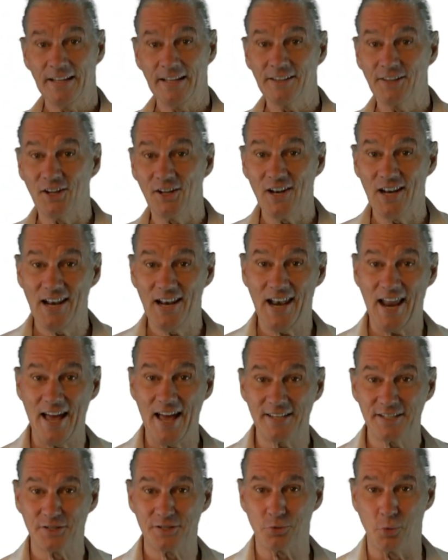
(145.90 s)
The
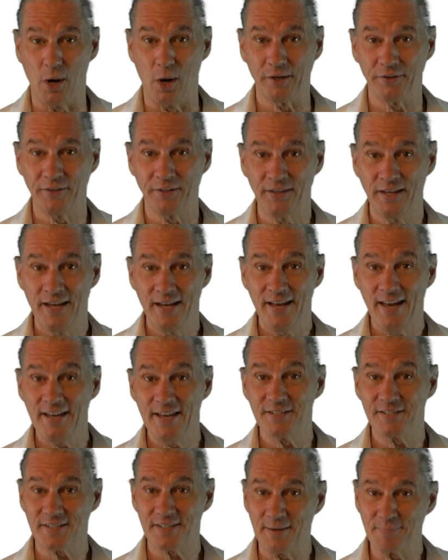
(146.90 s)
last one
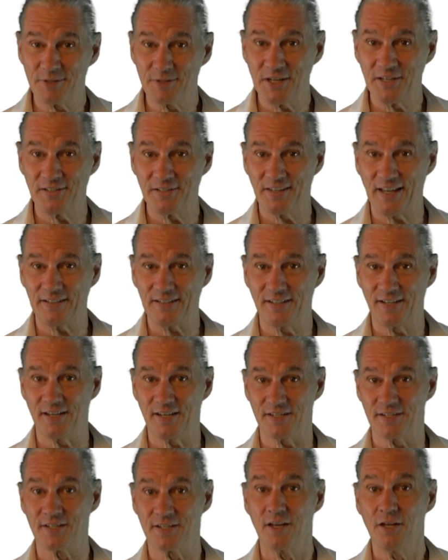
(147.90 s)
is something that
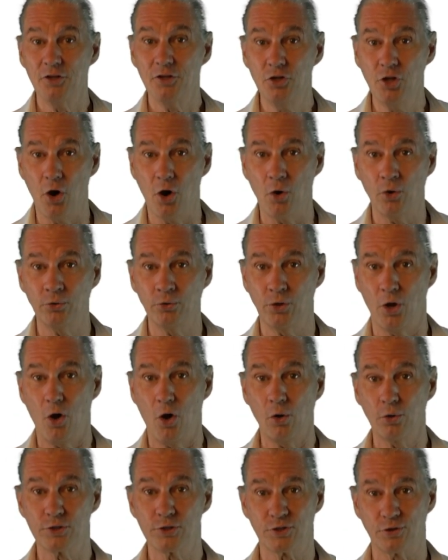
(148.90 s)
is known
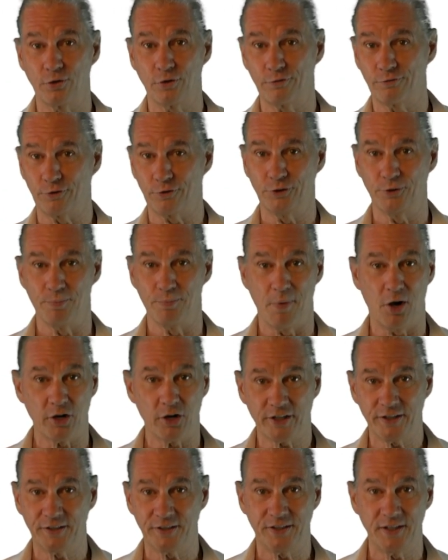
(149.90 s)
also for the
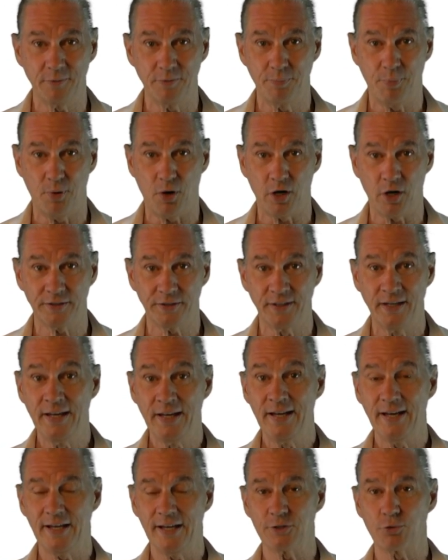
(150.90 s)
marketing part,
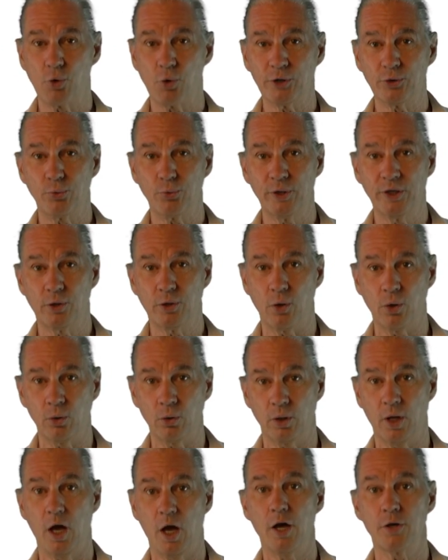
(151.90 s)
is what we
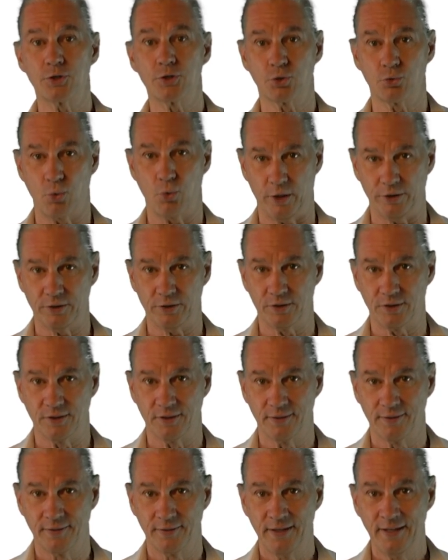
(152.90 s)
call a SWAT.
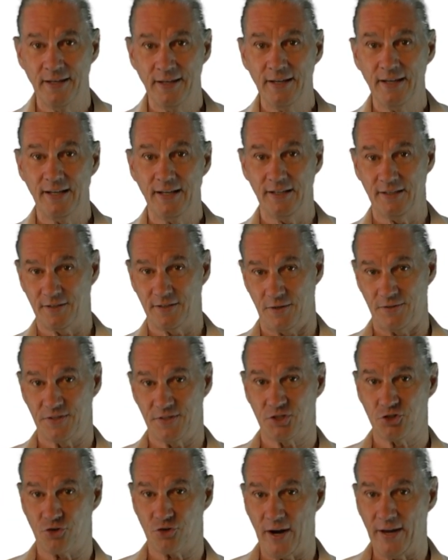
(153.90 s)
It's a
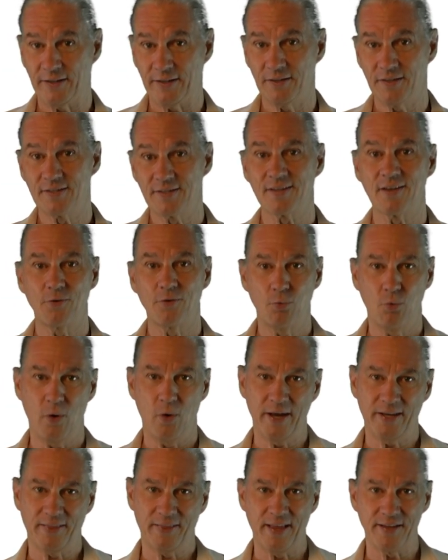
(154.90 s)
strengths,
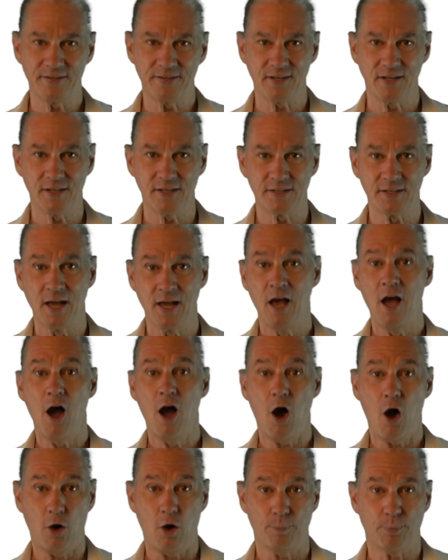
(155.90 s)
weaknesses,
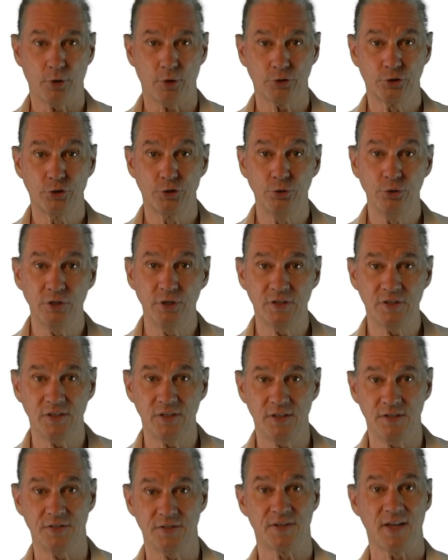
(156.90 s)

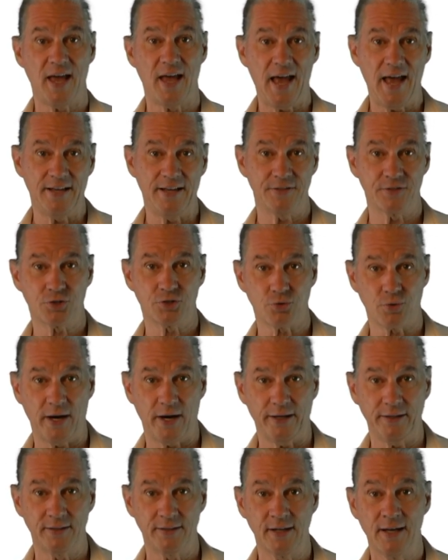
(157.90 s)
opportunities, and
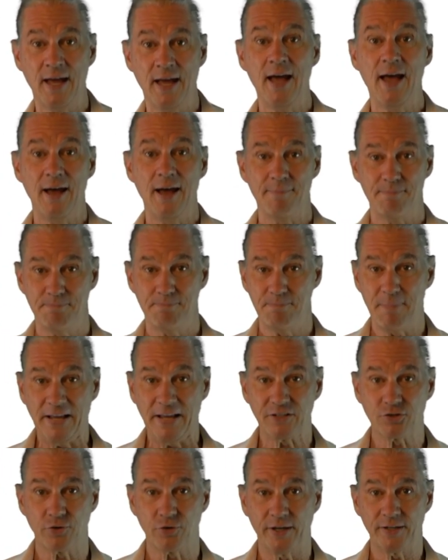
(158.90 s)
threat
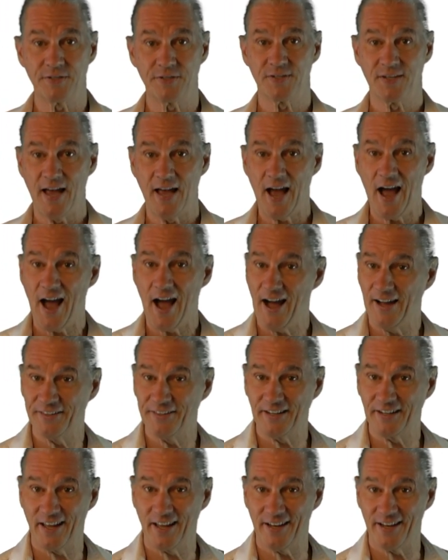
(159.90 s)
matrix
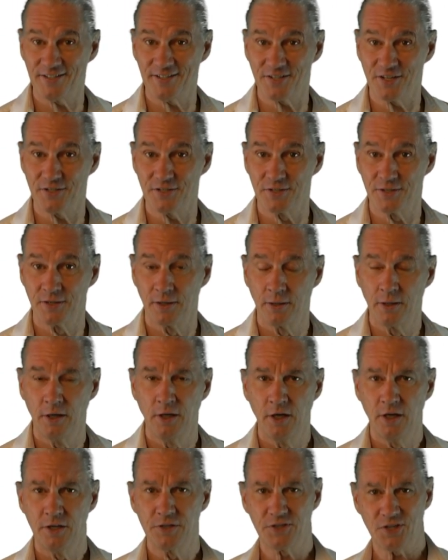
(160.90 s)
analysis.
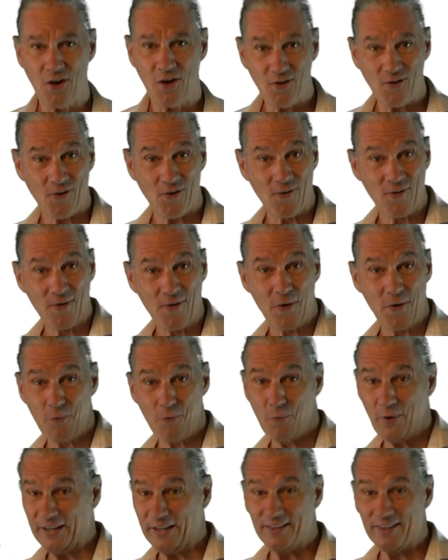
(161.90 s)
So,
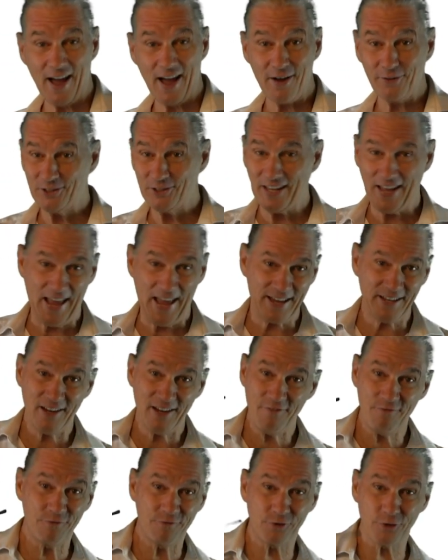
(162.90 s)
without
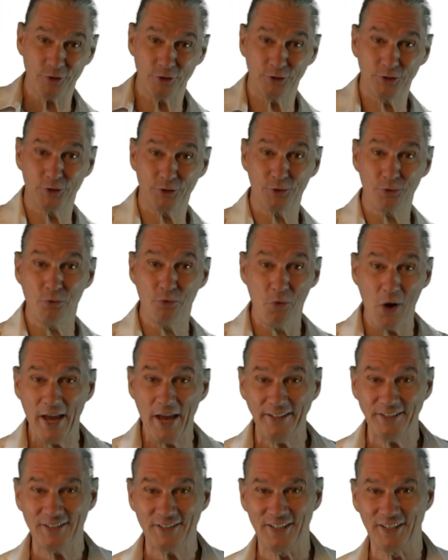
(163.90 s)
any further
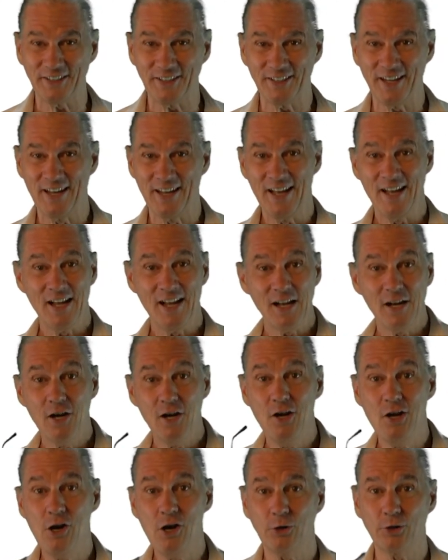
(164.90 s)
waiting,
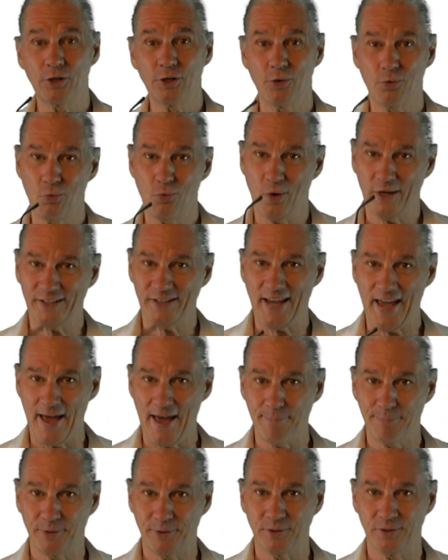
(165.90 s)
look what
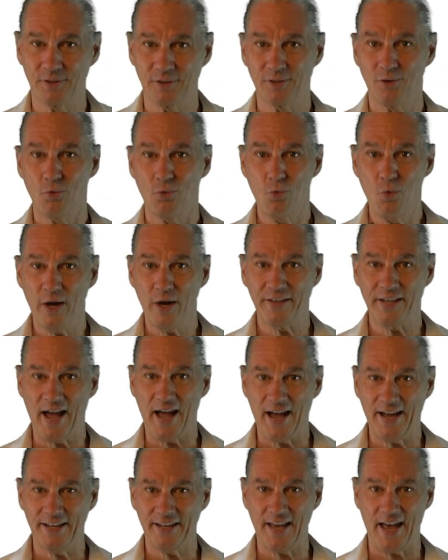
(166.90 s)
happened when
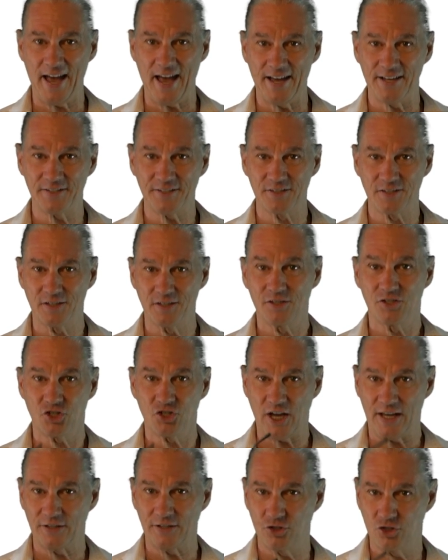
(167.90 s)
I asked
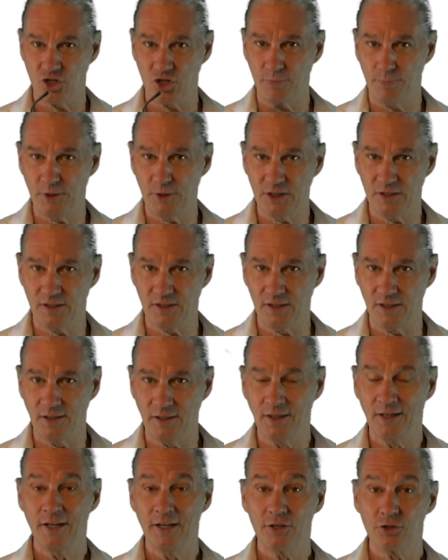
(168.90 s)
ChatGPT
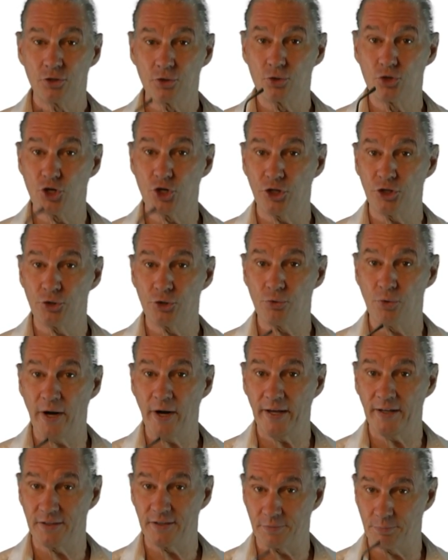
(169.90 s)
to
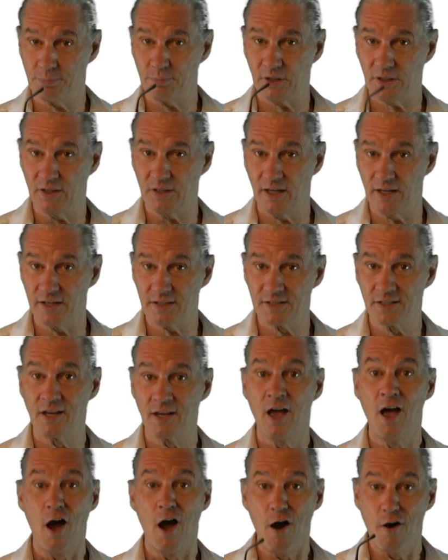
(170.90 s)
generate me this
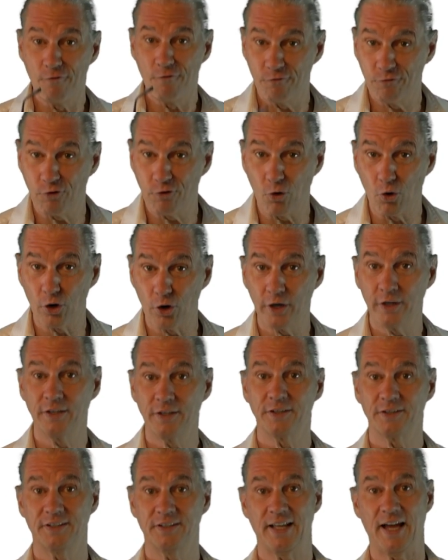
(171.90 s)
for
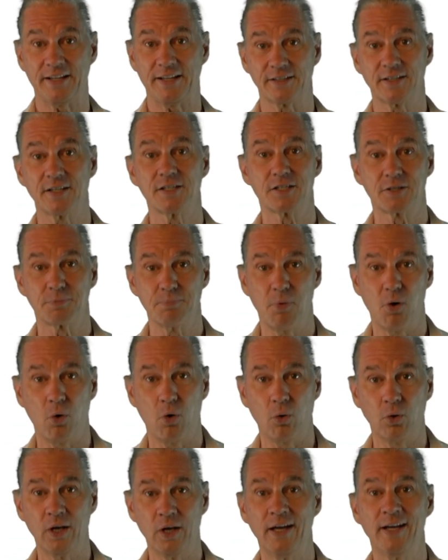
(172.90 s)
that
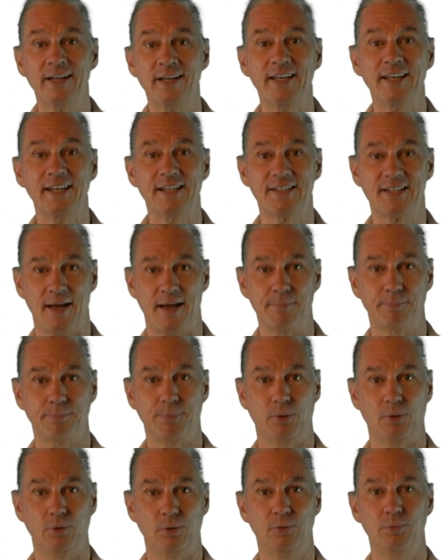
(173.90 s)
small
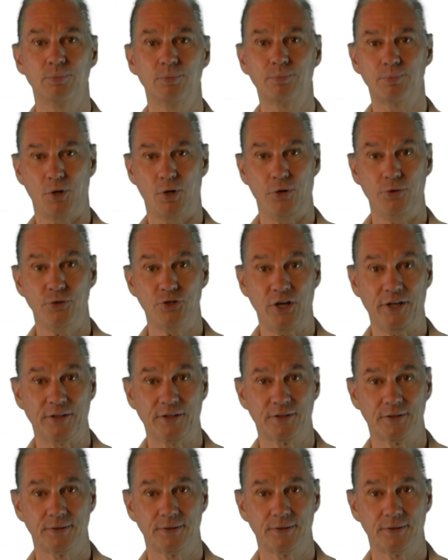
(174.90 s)
example project.